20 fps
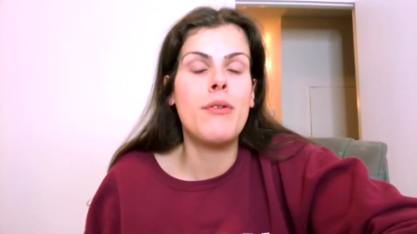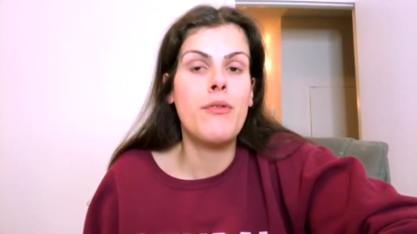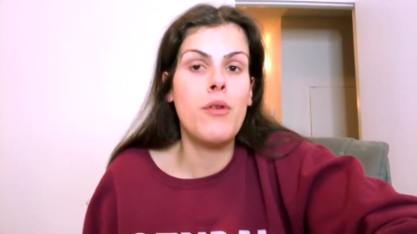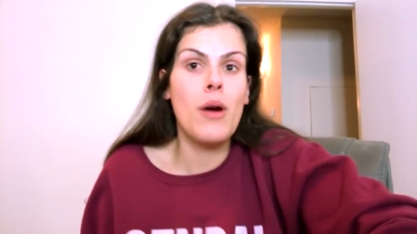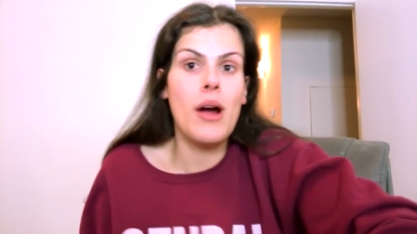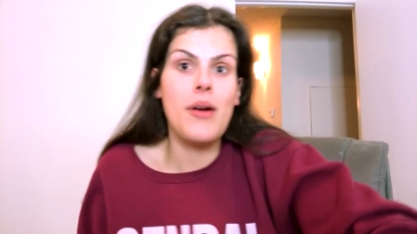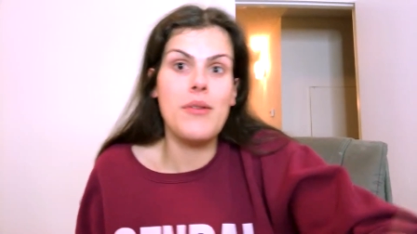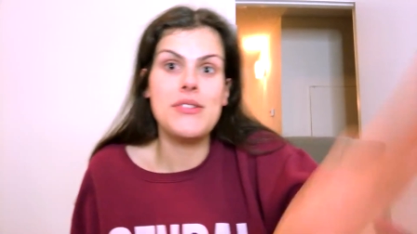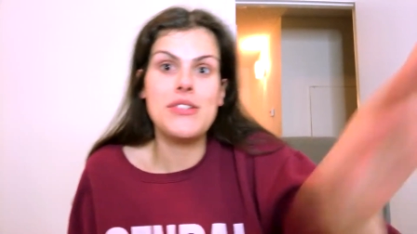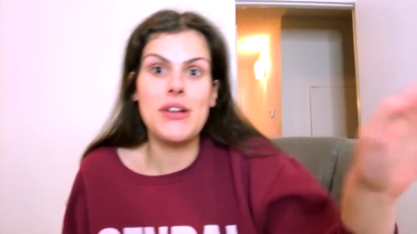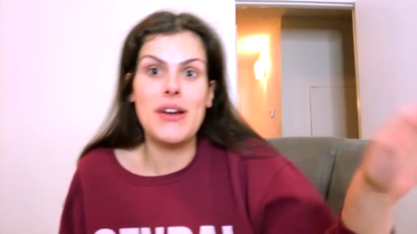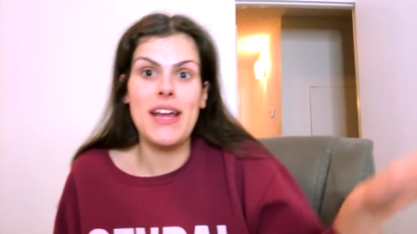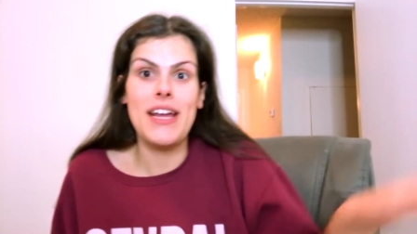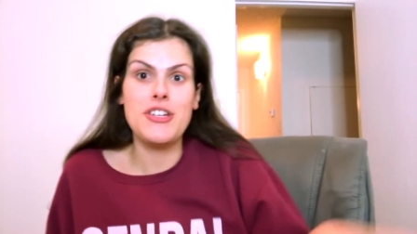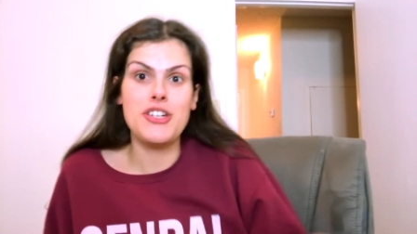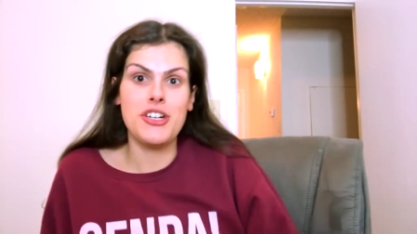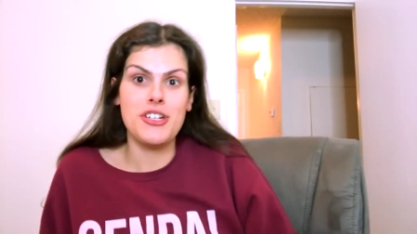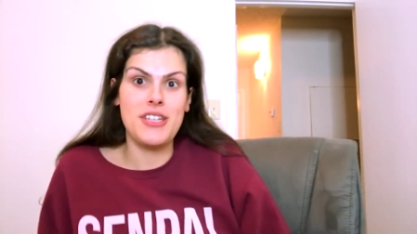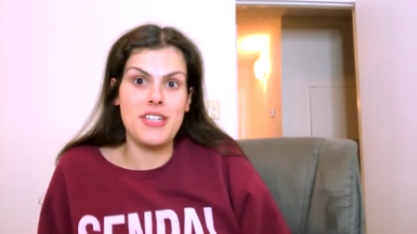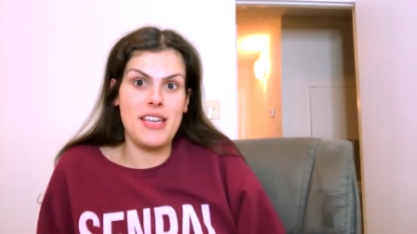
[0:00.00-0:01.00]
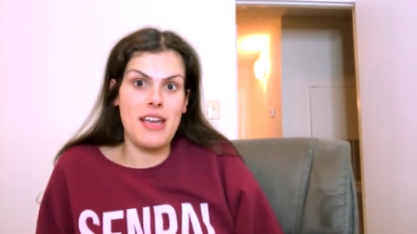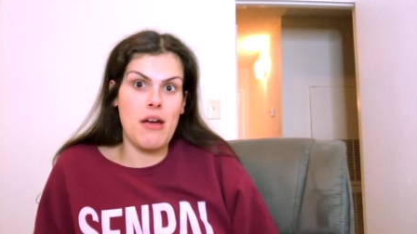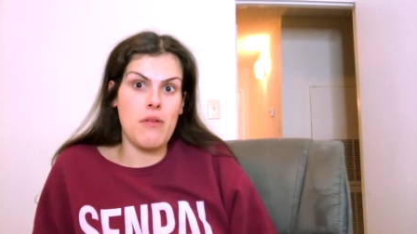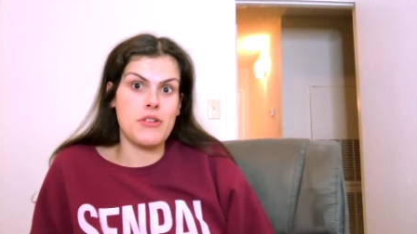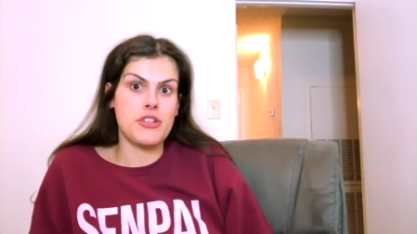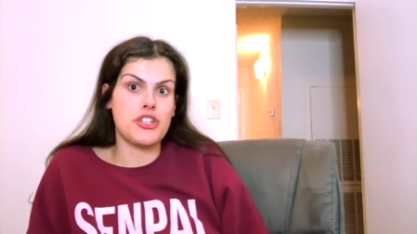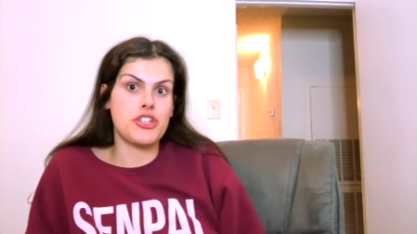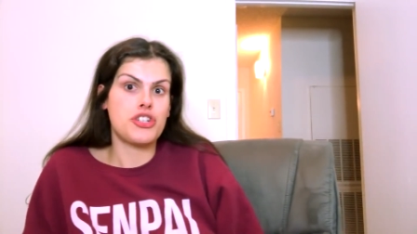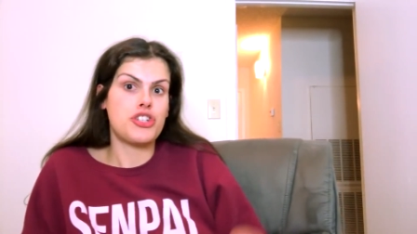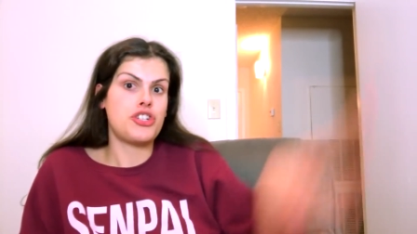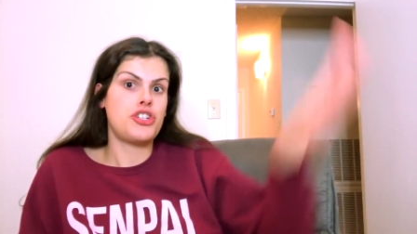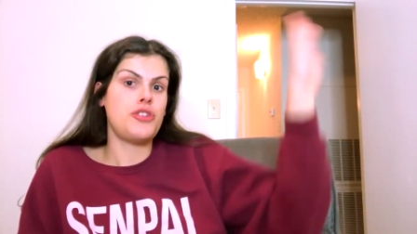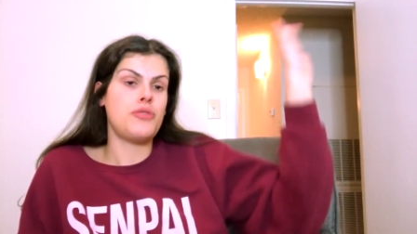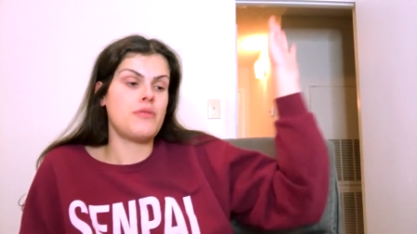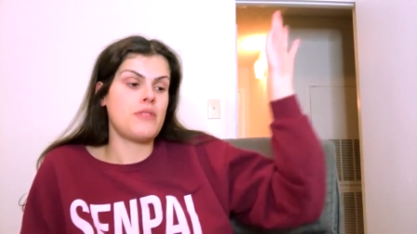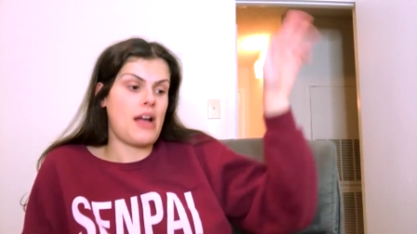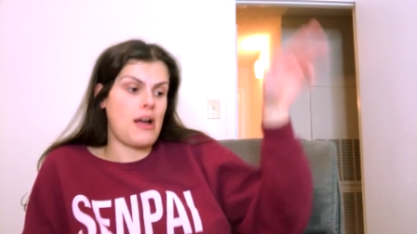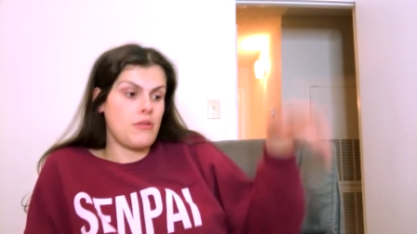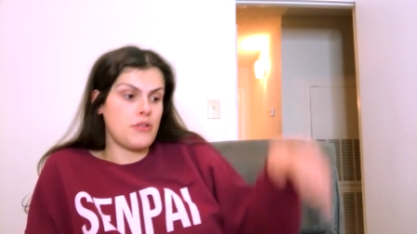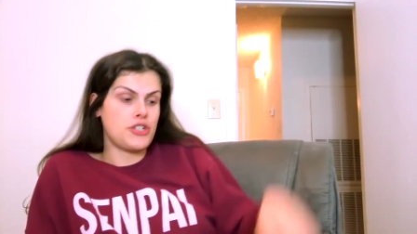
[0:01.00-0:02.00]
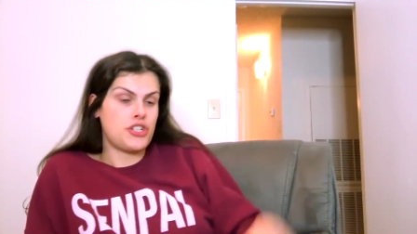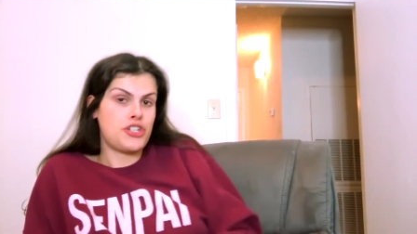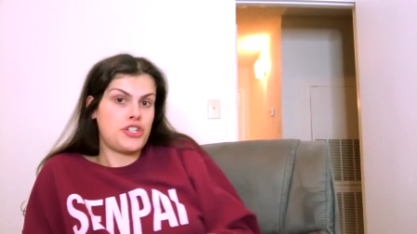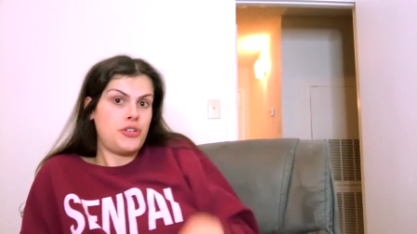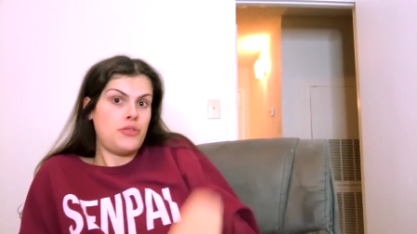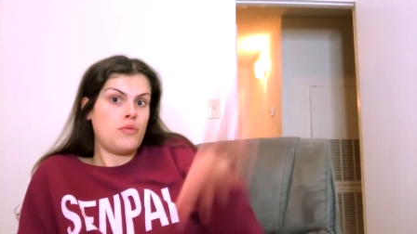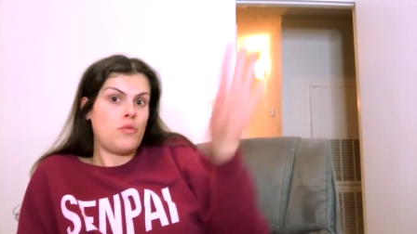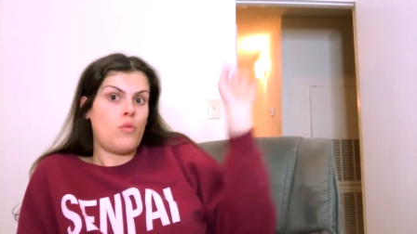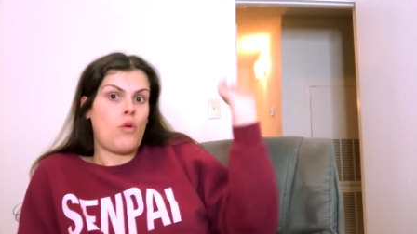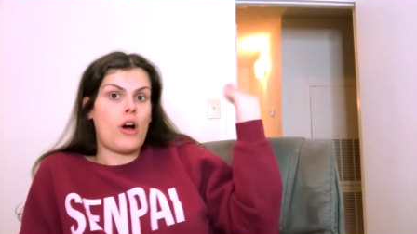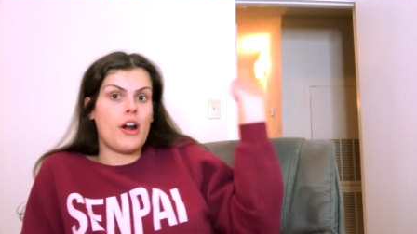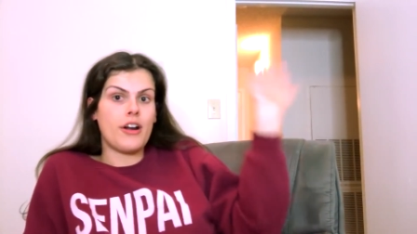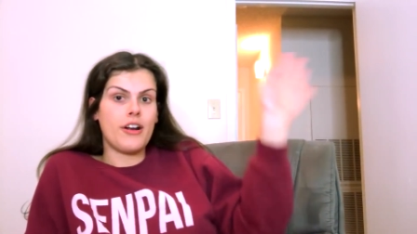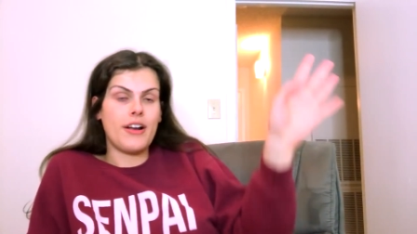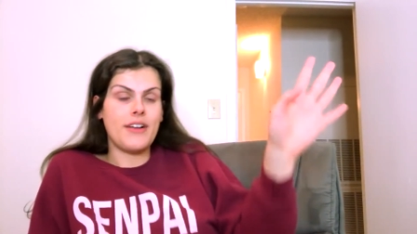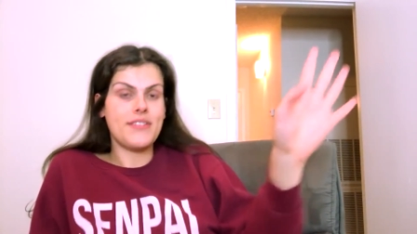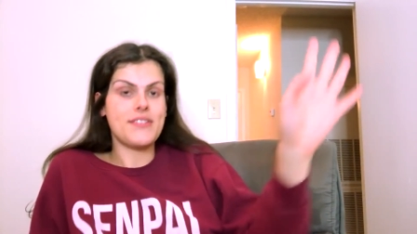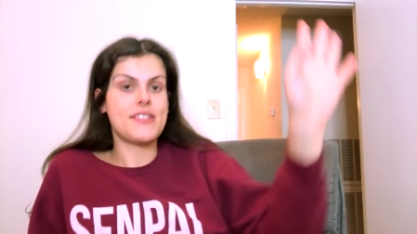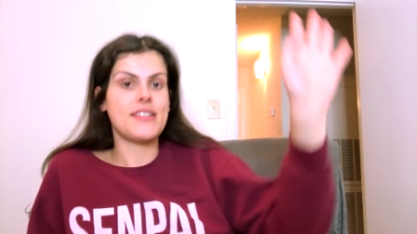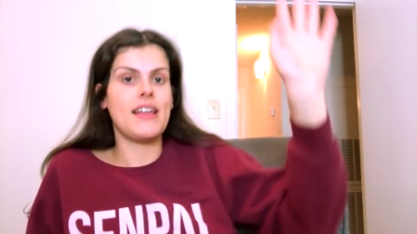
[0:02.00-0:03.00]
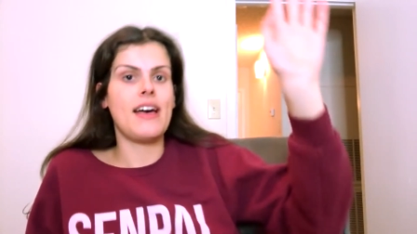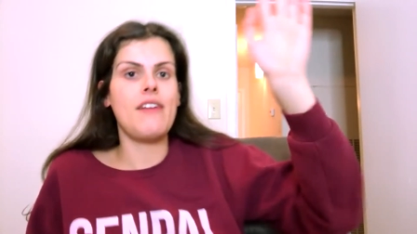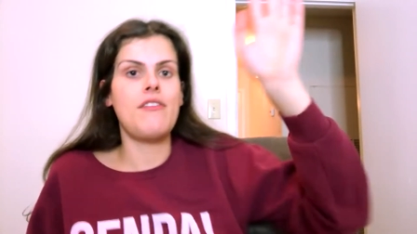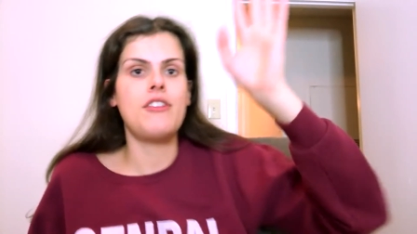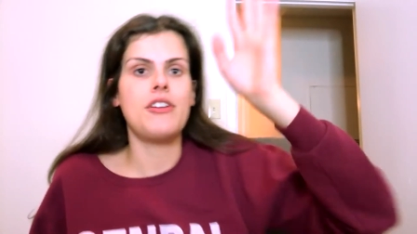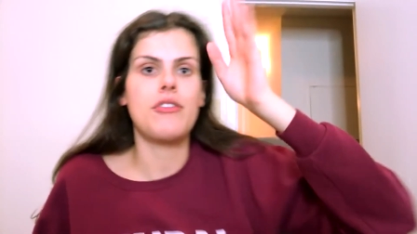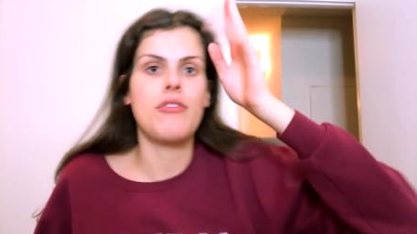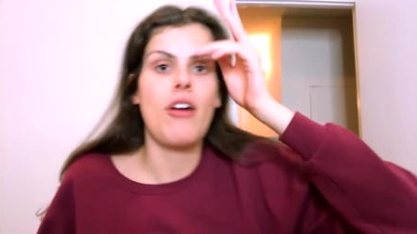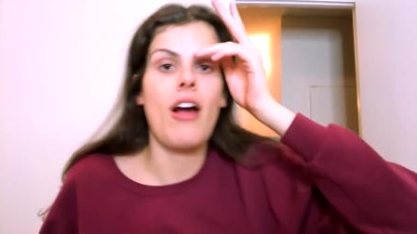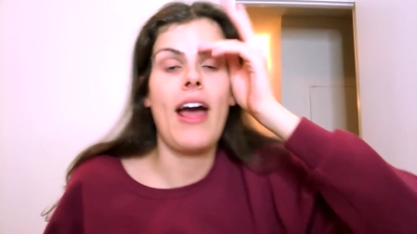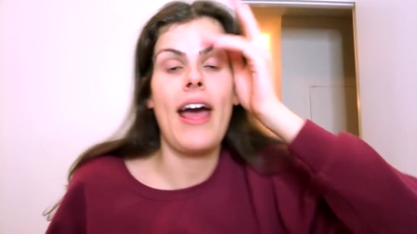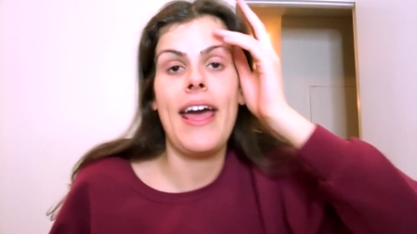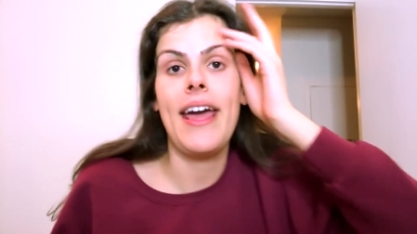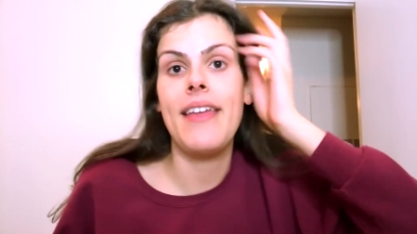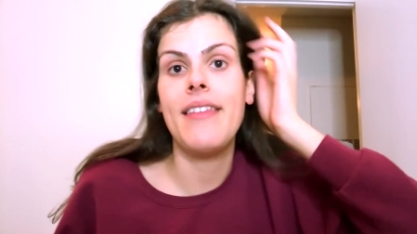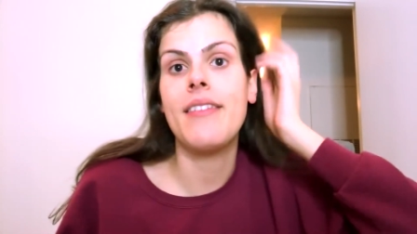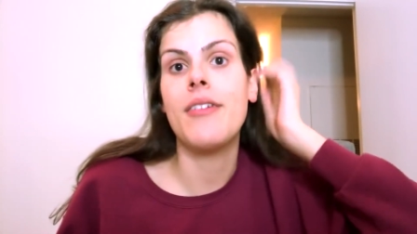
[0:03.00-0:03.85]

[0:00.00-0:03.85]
Before I was on H R T, I was shoot, I was shooting water guns left and right.